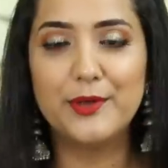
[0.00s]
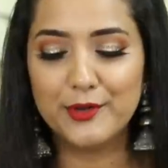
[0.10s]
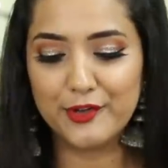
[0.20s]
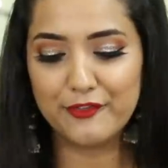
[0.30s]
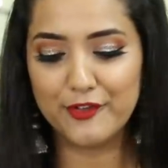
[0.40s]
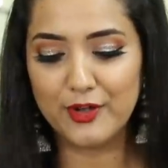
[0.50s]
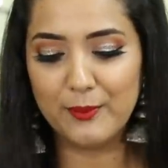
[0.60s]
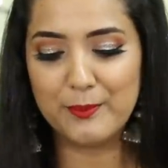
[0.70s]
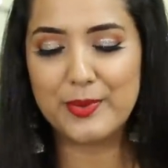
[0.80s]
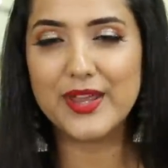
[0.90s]
is a
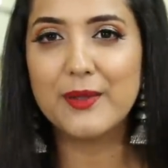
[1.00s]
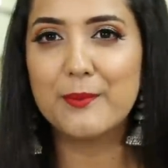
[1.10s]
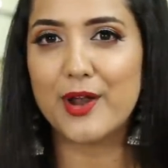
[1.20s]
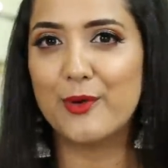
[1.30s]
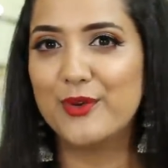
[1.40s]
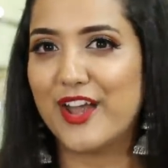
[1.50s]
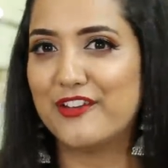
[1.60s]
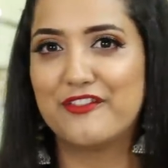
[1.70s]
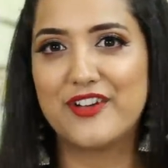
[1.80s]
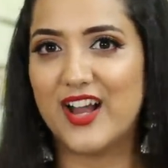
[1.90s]
beautiful brick brown
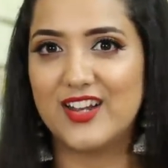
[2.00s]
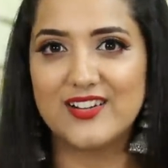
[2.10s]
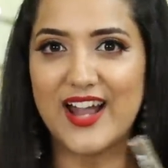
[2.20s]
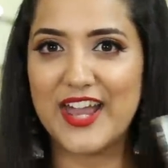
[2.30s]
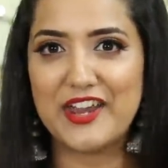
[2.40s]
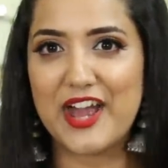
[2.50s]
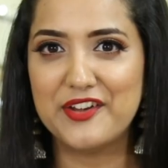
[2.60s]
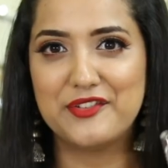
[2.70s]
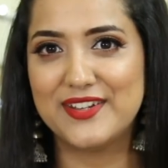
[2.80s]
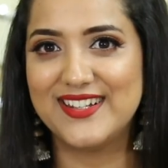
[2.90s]
kind of color.
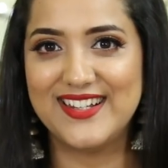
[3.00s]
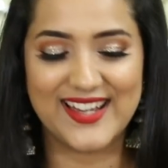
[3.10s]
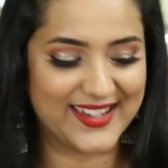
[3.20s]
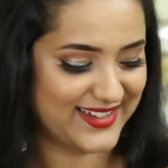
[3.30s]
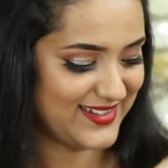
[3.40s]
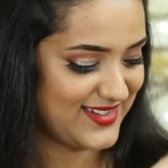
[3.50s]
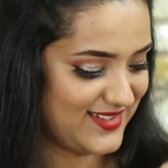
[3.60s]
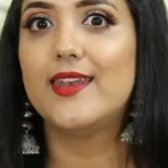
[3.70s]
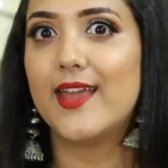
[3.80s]
I really like it.